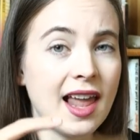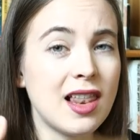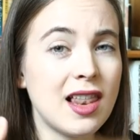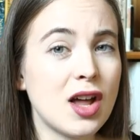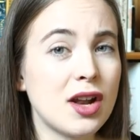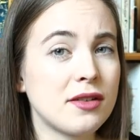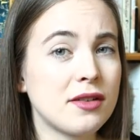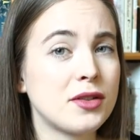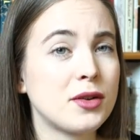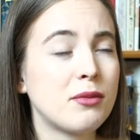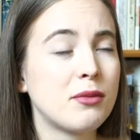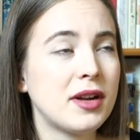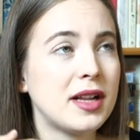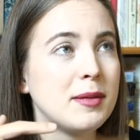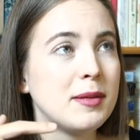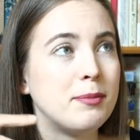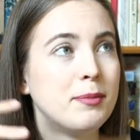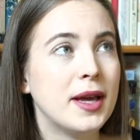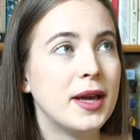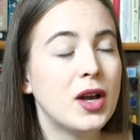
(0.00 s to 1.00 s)
A lot of the
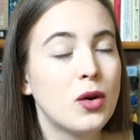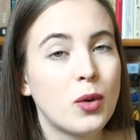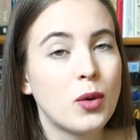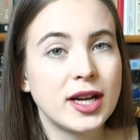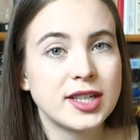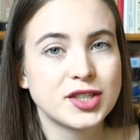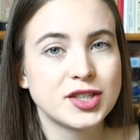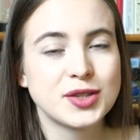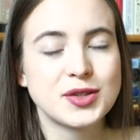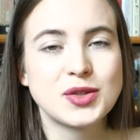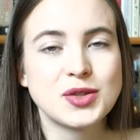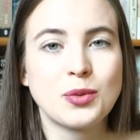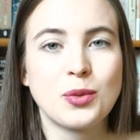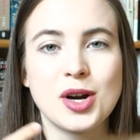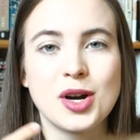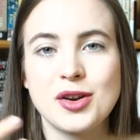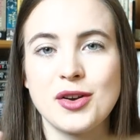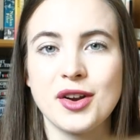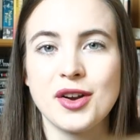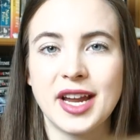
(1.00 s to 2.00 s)
really big questions
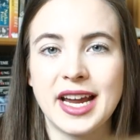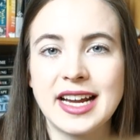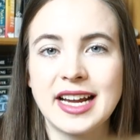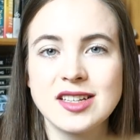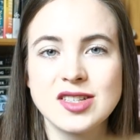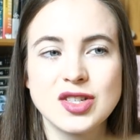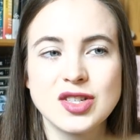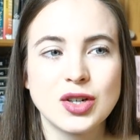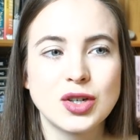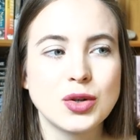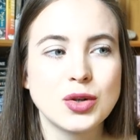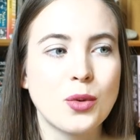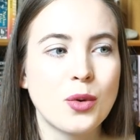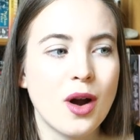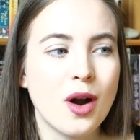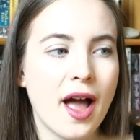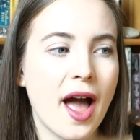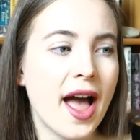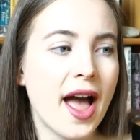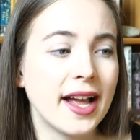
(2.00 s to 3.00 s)
were not answered
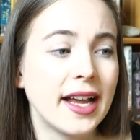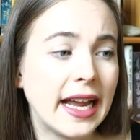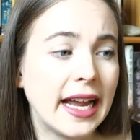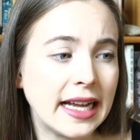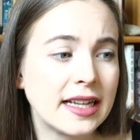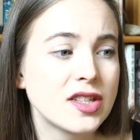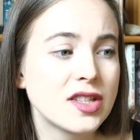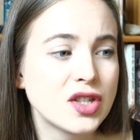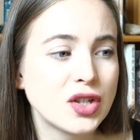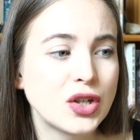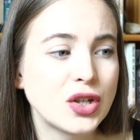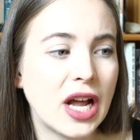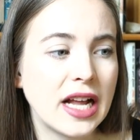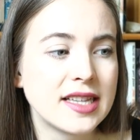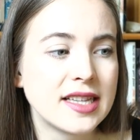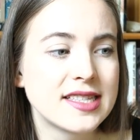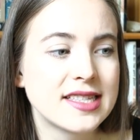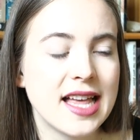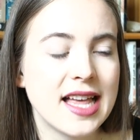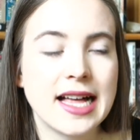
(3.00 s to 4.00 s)
or answered
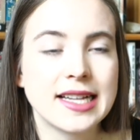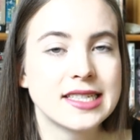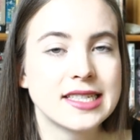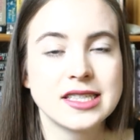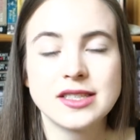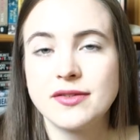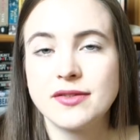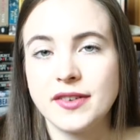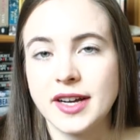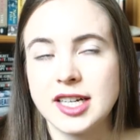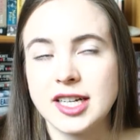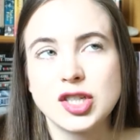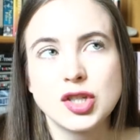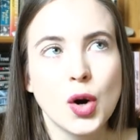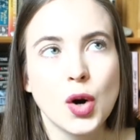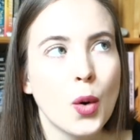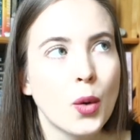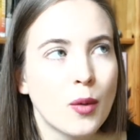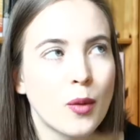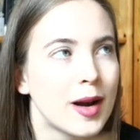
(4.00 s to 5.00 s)

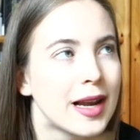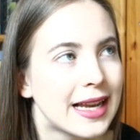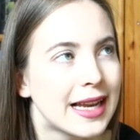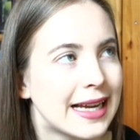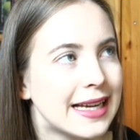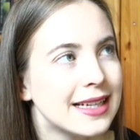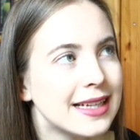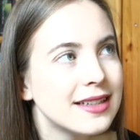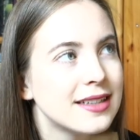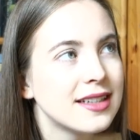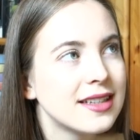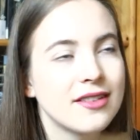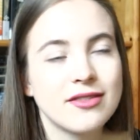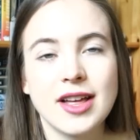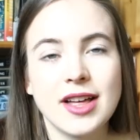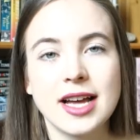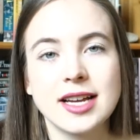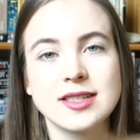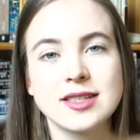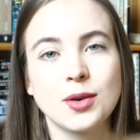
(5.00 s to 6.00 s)
unsatisfactorily, if
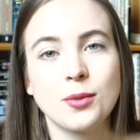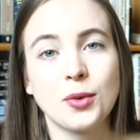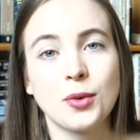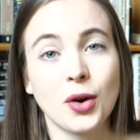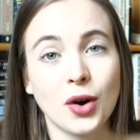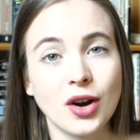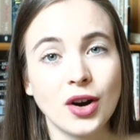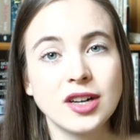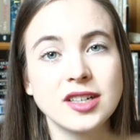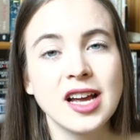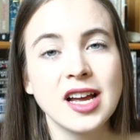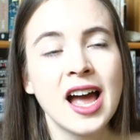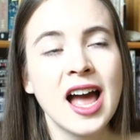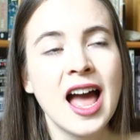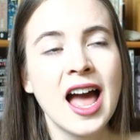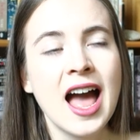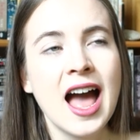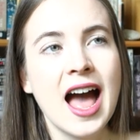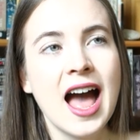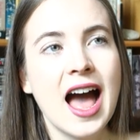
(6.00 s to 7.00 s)
that is a word.
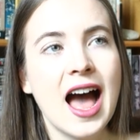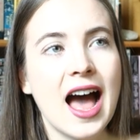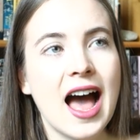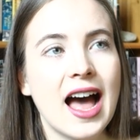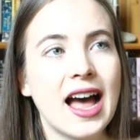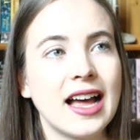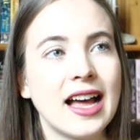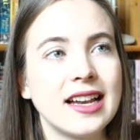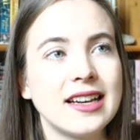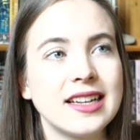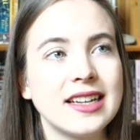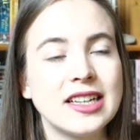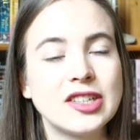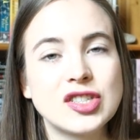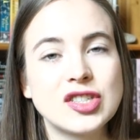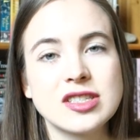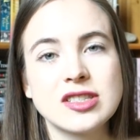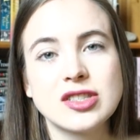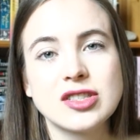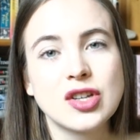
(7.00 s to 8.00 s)
And it
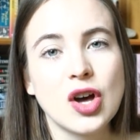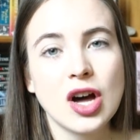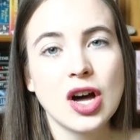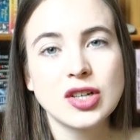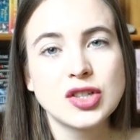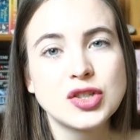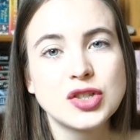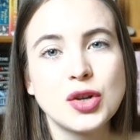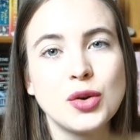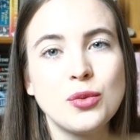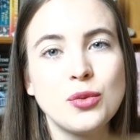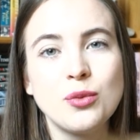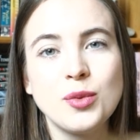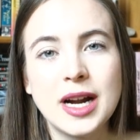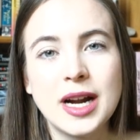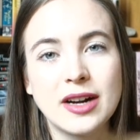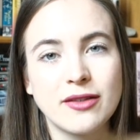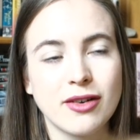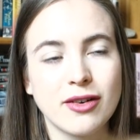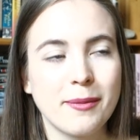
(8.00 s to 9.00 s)
just got too
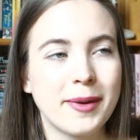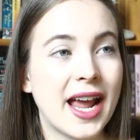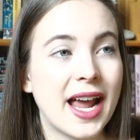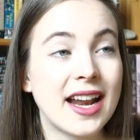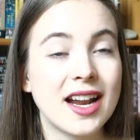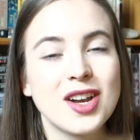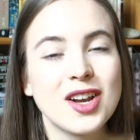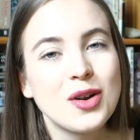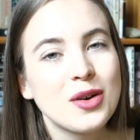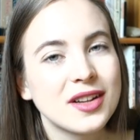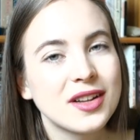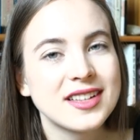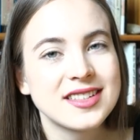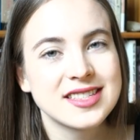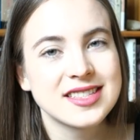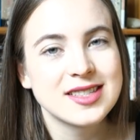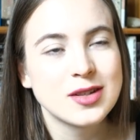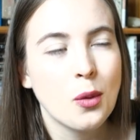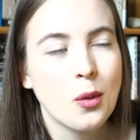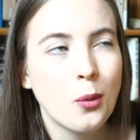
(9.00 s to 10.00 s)
weird for me. And I know that
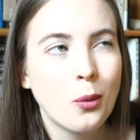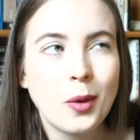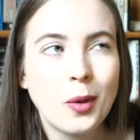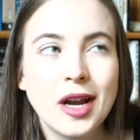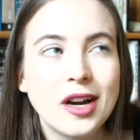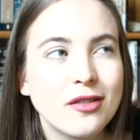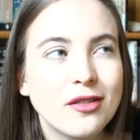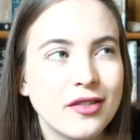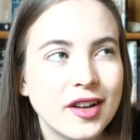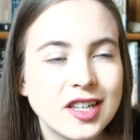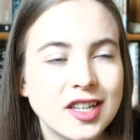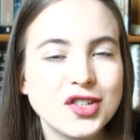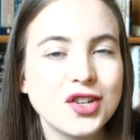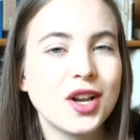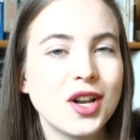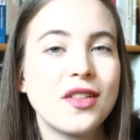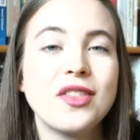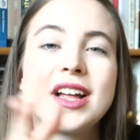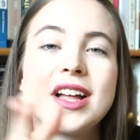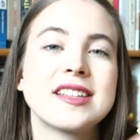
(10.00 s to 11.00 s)
this is weird fiction
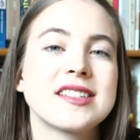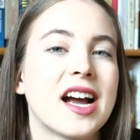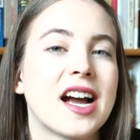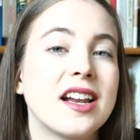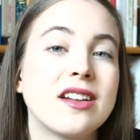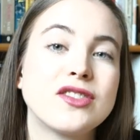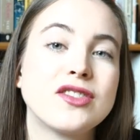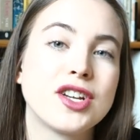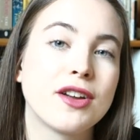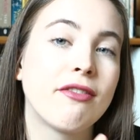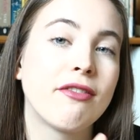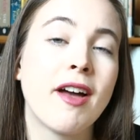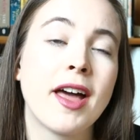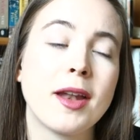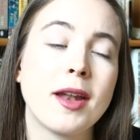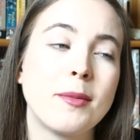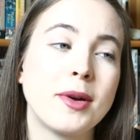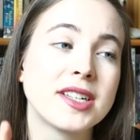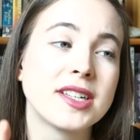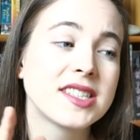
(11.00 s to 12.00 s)
and that's kind of Jeff
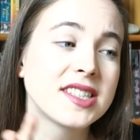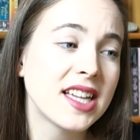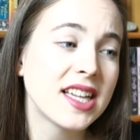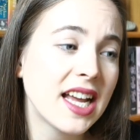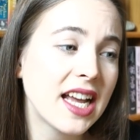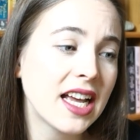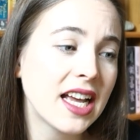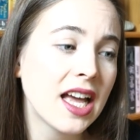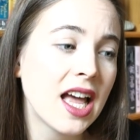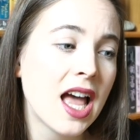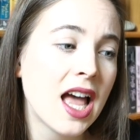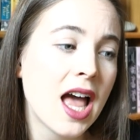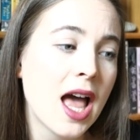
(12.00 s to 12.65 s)
VanderMeer's thing,